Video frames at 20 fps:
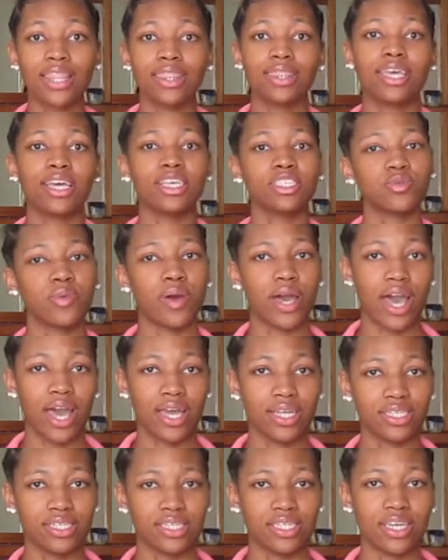That's what I
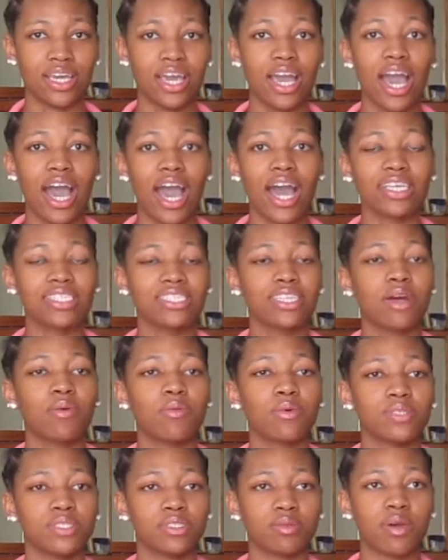did. I said I
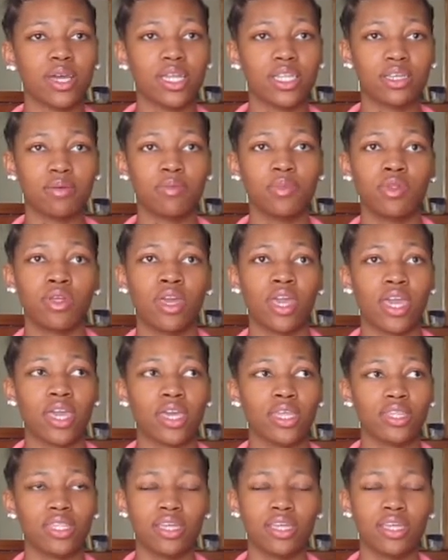wanted somebody to communicate.